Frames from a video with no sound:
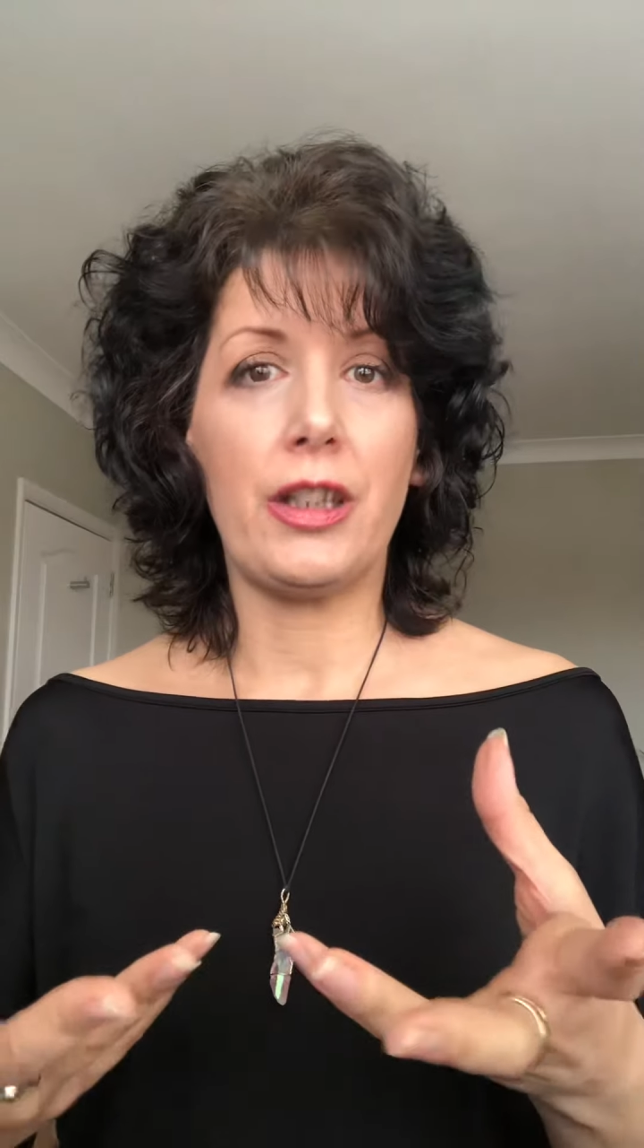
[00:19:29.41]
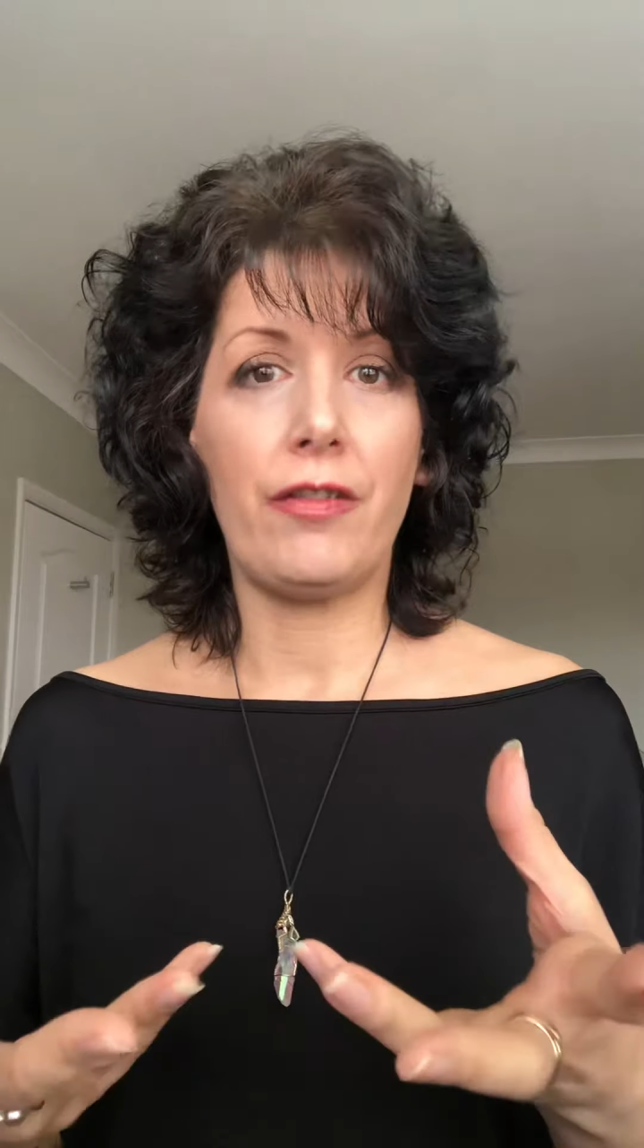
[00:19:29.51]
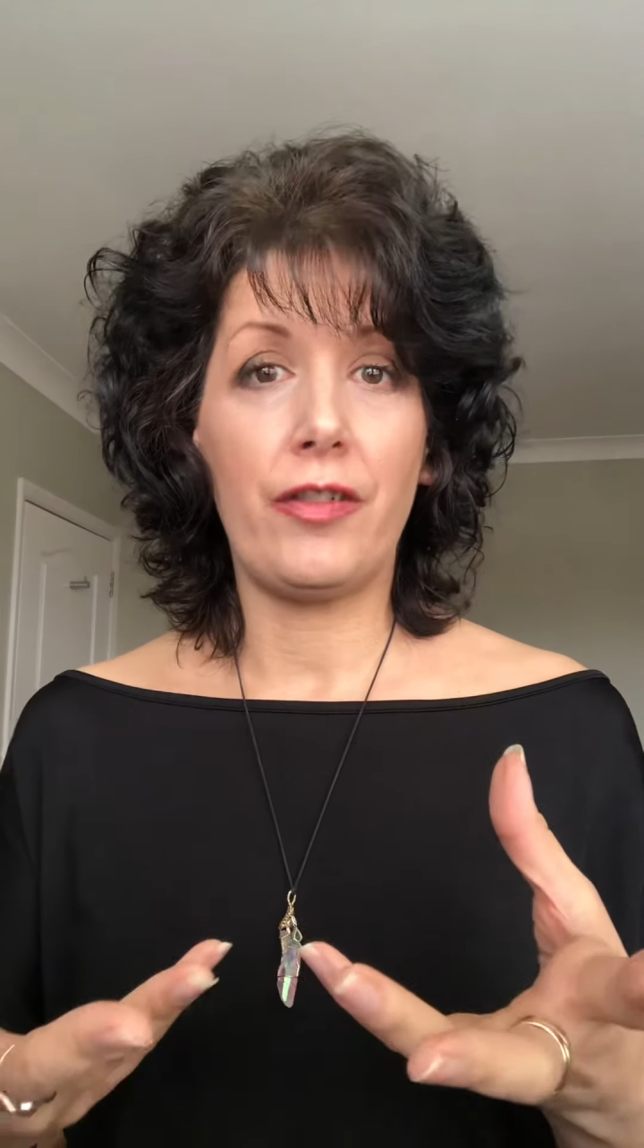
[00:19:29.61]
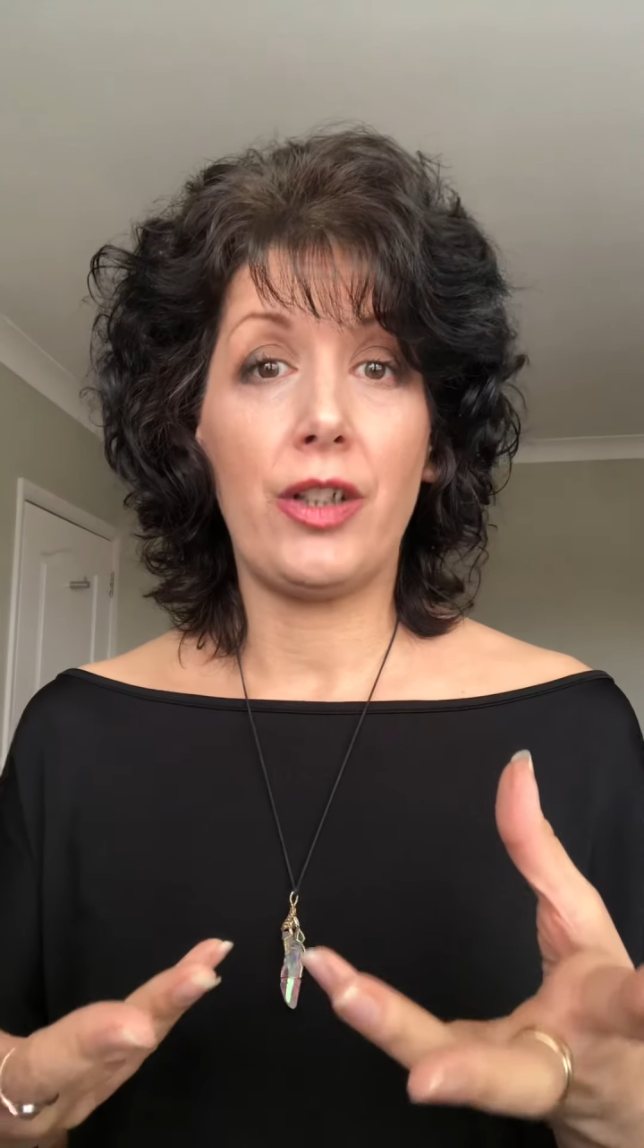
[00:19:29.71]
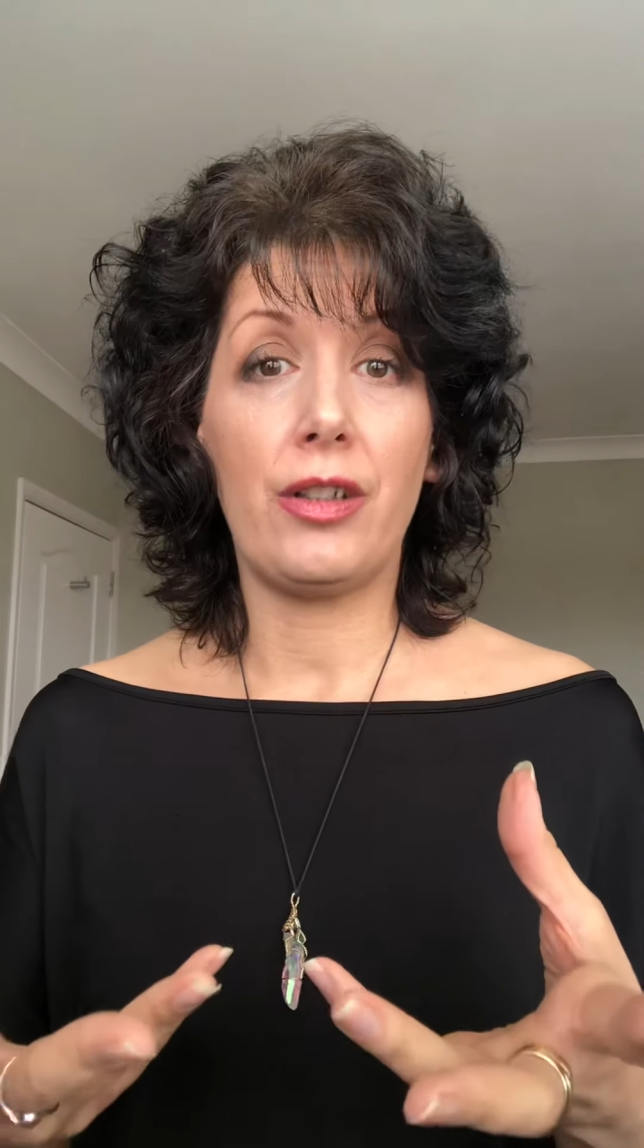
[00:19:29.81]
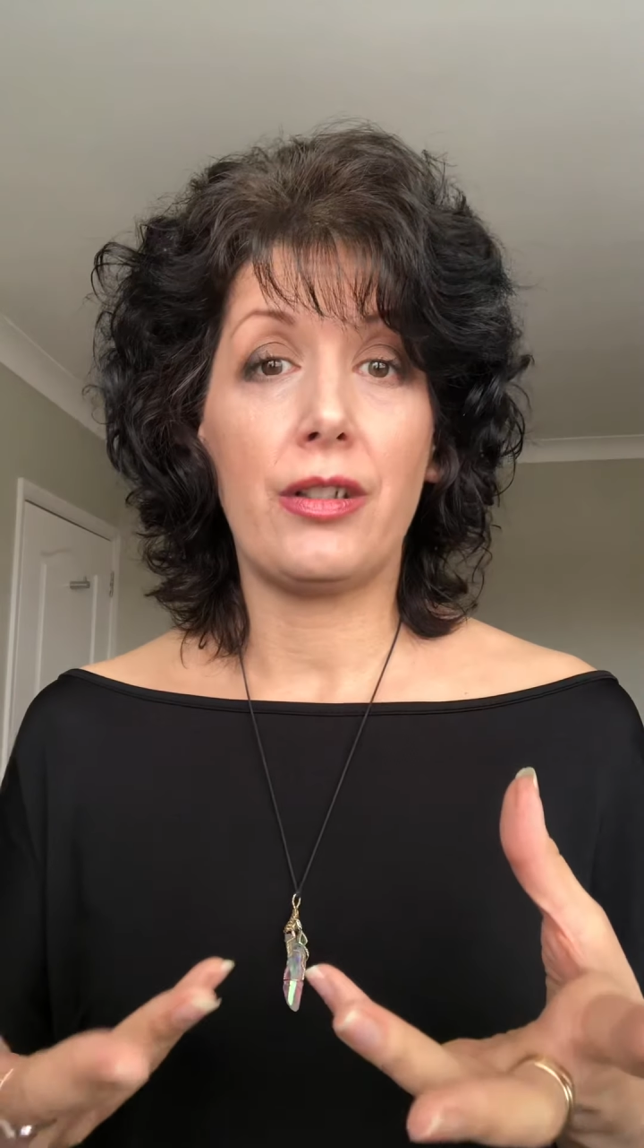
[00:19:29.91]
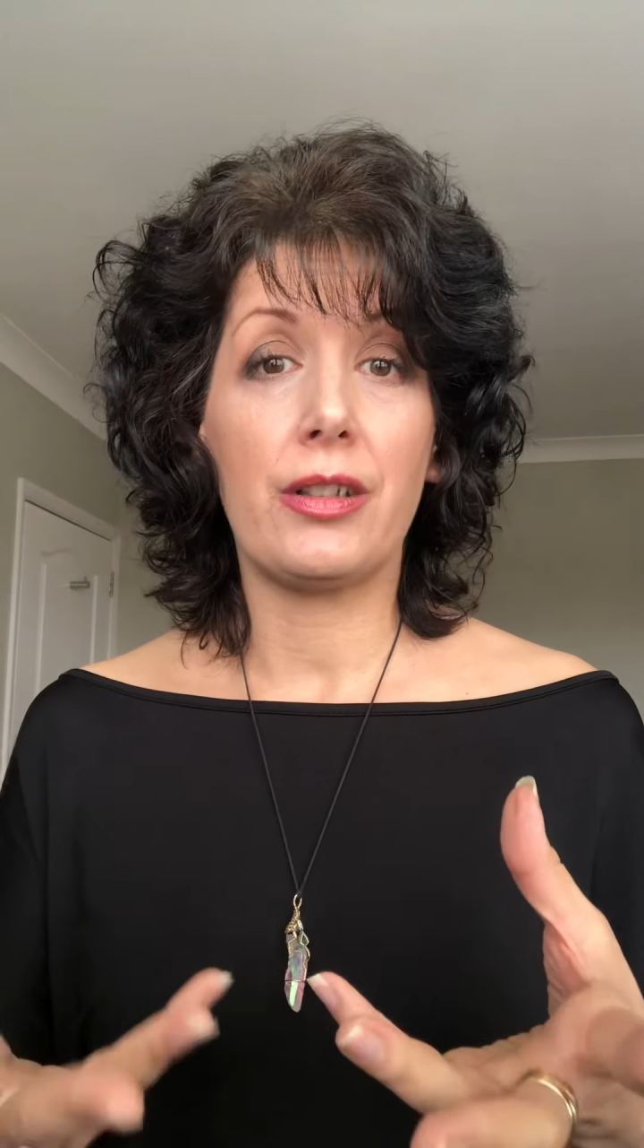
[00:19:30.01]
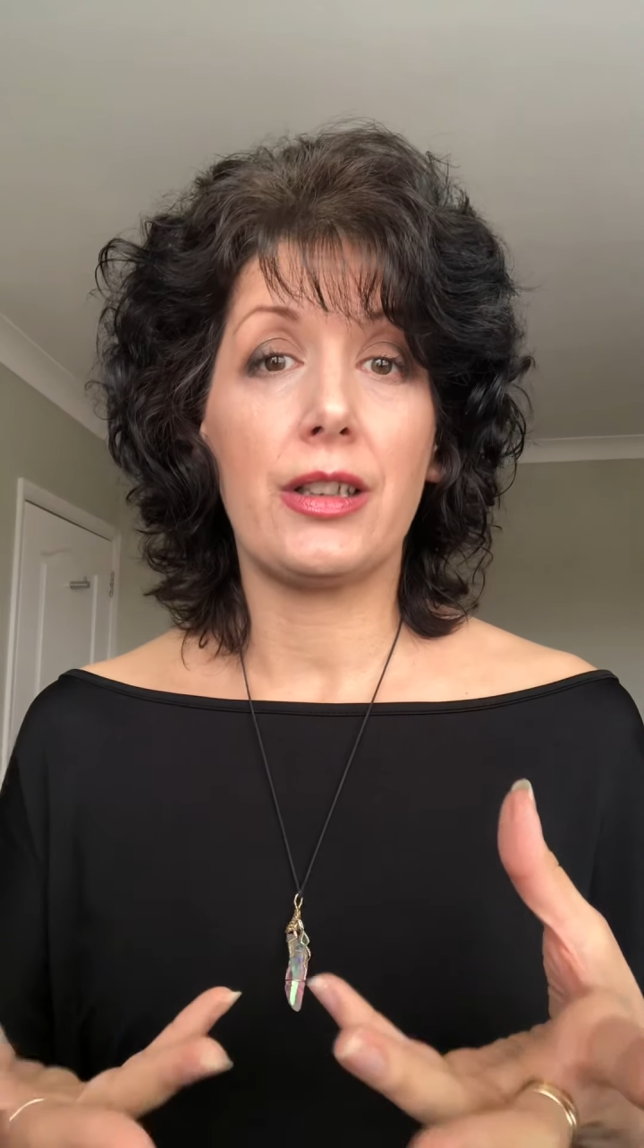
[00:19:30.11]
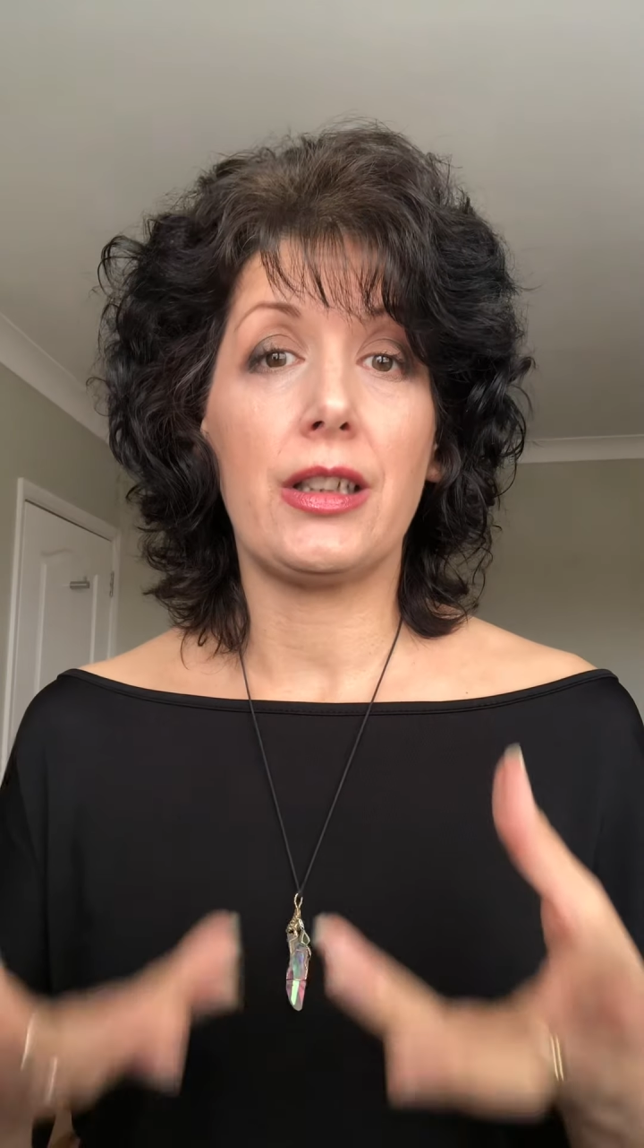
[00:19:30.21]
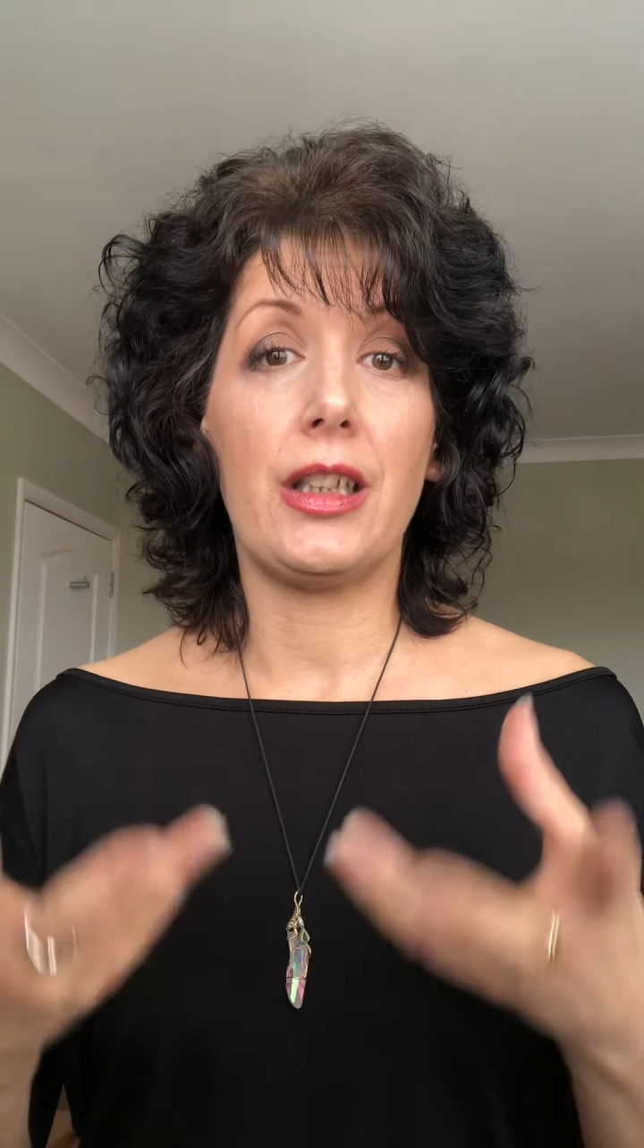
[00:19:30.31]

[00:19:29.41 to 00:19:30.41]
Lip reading: foods